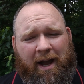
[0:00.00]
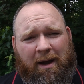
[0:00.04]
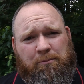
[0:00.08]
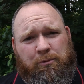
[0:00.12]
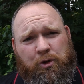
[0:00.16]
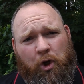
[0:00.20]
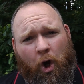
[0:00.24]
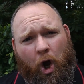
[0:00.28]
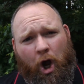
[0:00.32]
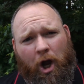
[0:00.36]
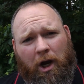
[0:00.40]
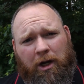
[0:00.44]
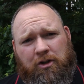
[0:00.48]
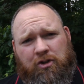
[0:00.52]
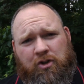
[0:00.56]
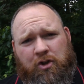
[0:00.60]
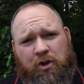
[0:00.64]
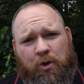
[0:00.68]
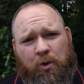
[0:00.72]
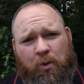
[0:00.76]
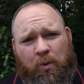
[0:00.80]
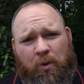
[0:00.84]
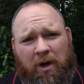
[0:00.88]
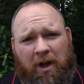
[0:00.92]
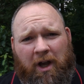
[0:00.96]
I'm talked
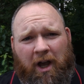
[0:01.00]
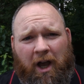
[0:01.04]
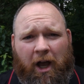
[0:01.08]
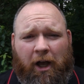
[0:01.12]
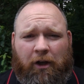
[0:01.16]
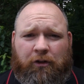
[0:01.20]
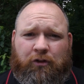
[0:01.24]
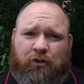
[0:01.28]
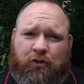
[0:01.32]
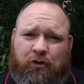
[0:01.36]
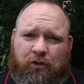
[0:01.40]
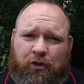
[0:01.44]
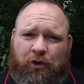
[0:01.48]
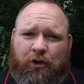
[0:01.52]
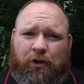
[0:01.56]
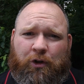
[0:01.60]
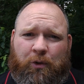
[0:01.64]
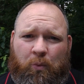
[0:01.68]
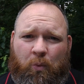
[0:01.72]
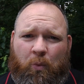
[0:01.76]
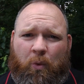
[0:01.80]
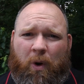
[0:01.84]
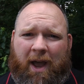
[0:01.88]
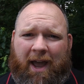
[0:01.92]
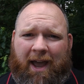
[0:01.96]
to a
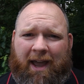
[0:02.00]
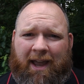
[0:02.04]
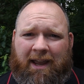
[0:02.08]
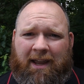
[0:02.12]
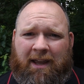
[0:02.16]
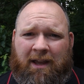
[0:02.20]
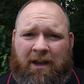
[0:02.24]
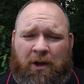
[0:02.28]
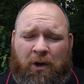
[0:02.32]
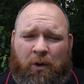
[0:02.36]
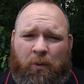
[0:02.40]
certain way.